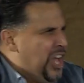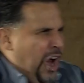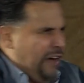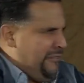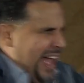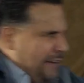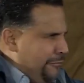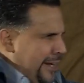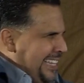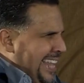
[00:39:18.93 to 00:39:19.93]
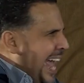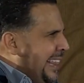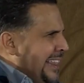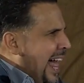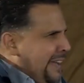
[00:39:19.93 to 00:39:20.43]
of everyday
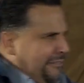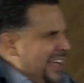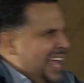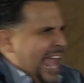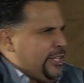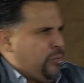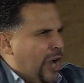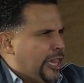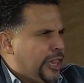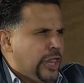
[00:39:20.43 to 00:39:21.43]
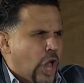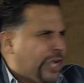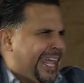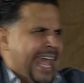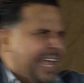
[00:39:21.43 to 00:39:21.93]
life is we're
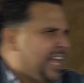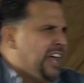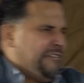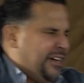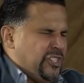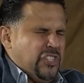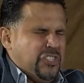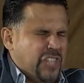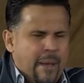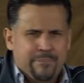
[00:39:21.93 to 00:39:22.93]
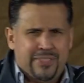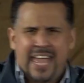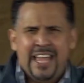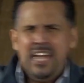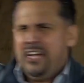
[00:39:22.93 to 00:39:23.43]
looking for
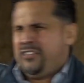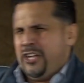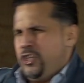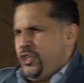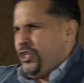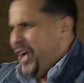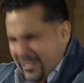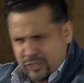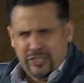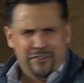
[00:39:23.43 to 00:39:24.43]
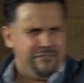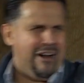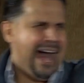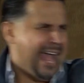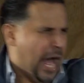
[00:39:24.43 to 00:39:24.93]
something to
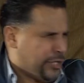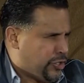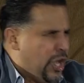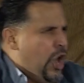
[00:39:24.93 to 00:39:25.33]
justify us.